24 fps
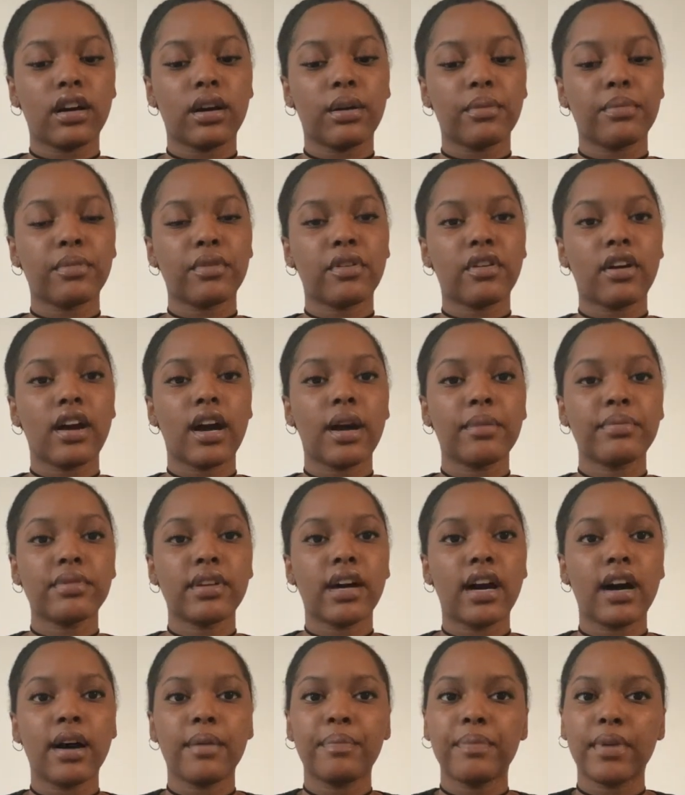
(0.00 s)
crop
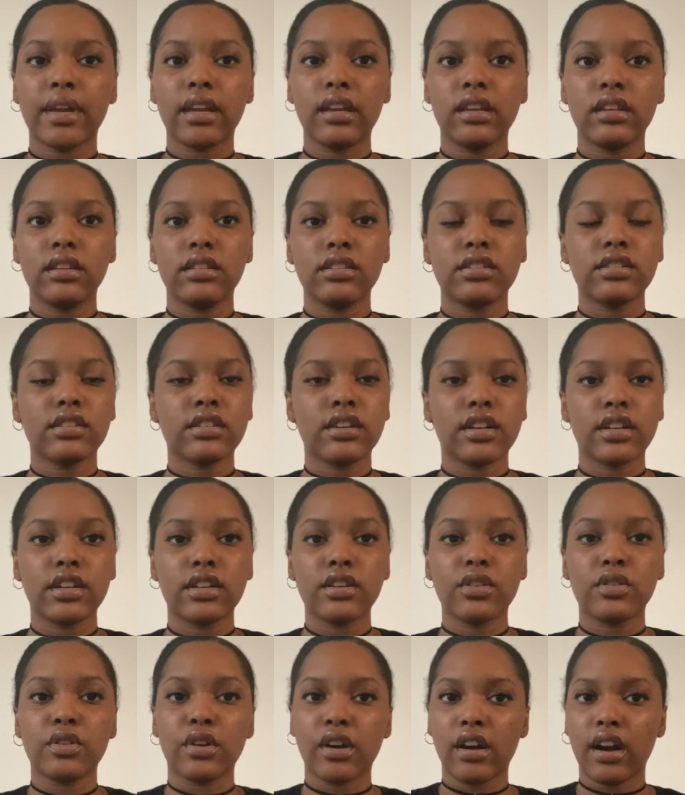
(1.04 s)
top and
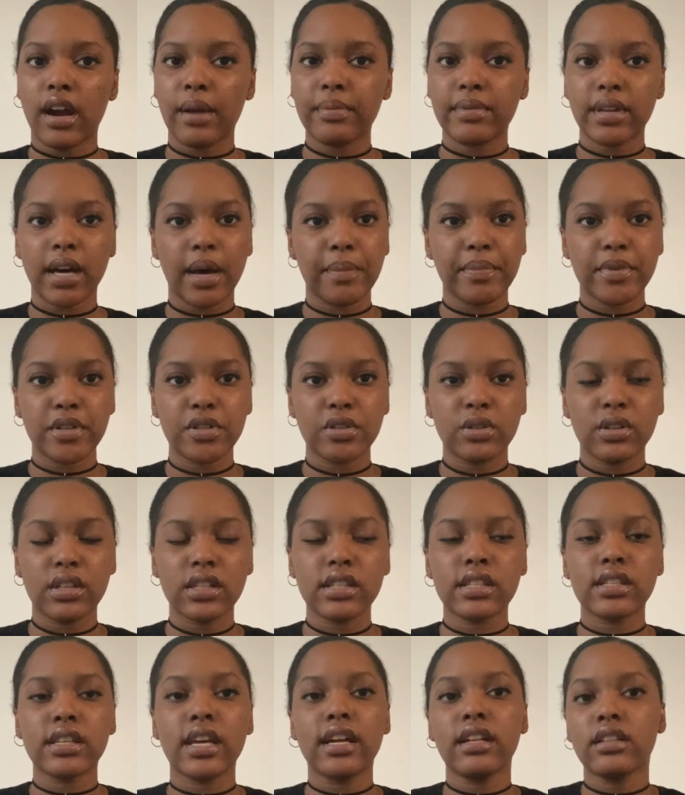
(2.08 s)
skirt or crop top and
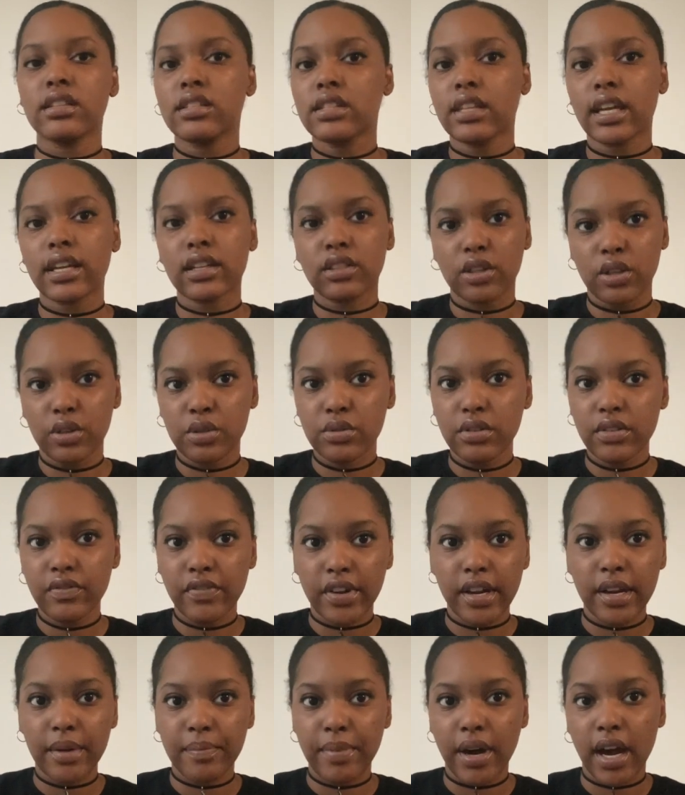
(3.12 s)
short sets, like those are
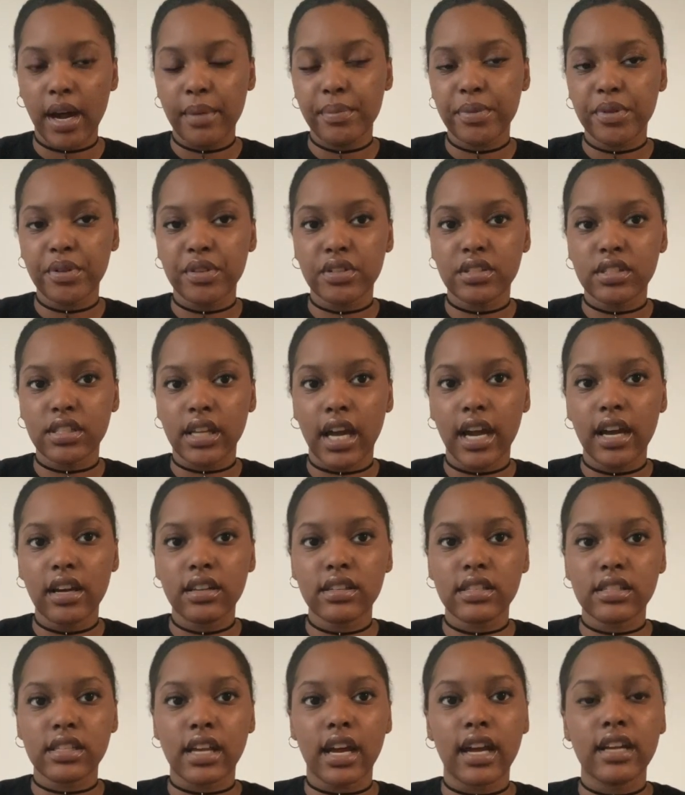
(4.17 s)
very popular style
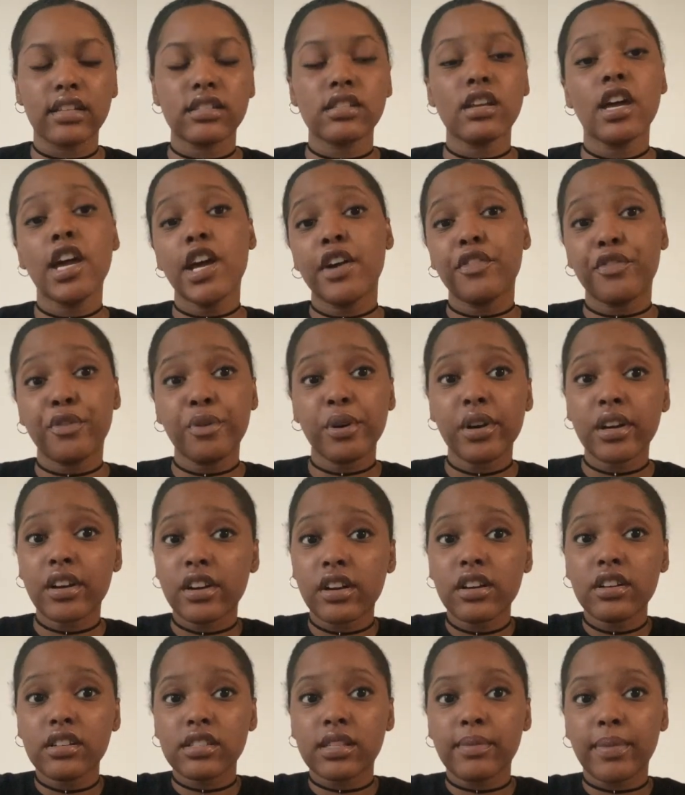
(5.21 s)
designs for
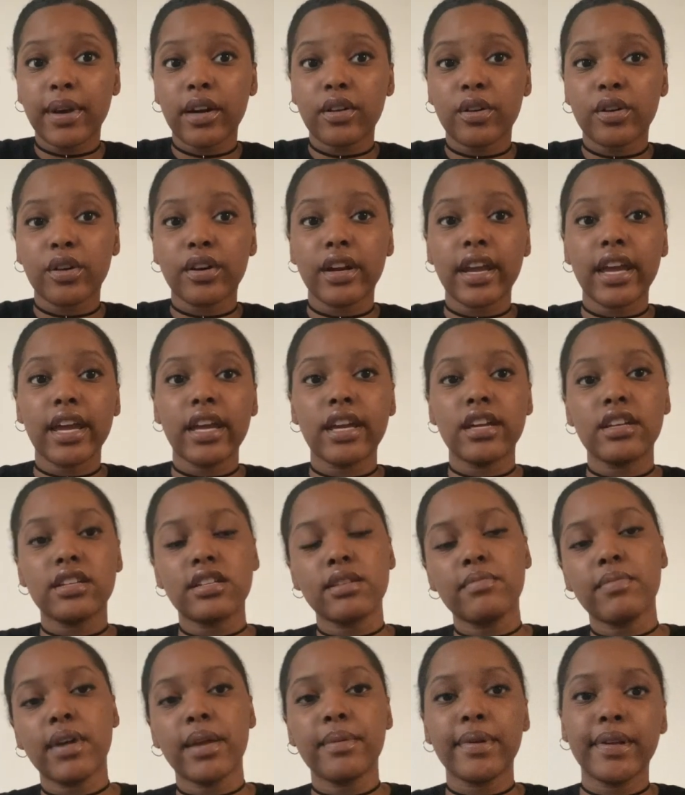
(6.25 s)
girls about her age
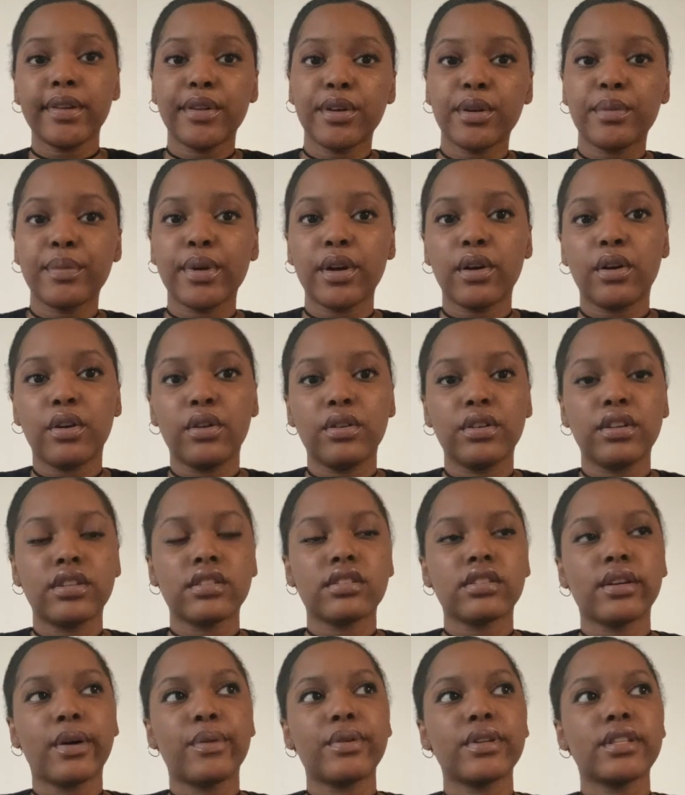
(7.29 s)
and maybe a little bit older.
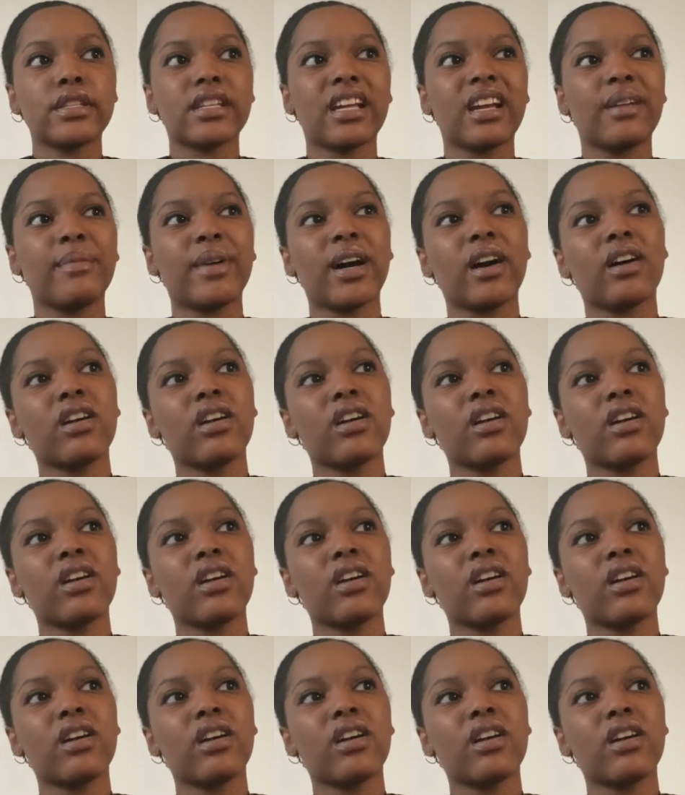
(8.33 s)
So I would say about